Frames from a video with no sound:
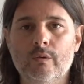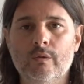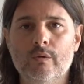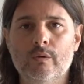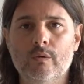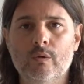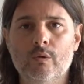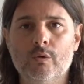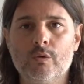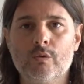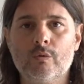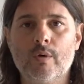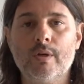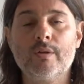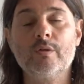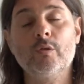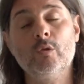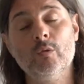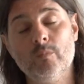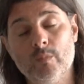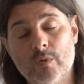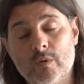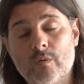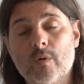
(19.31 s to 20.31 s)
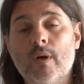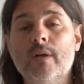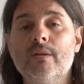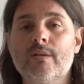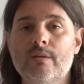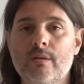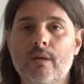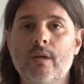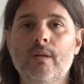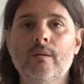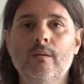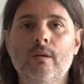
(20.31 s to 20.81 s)
those rights, human
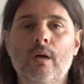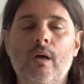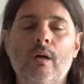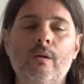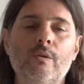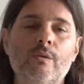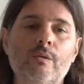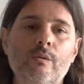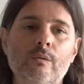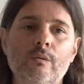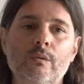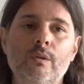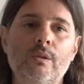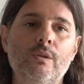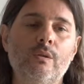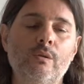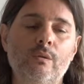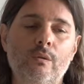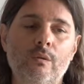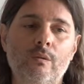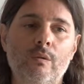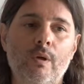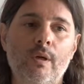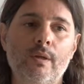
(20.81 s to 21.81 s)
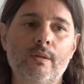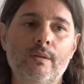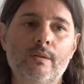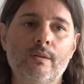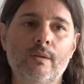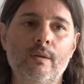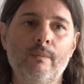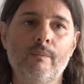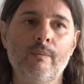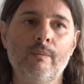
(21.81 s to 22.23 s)
rights and also digital rights.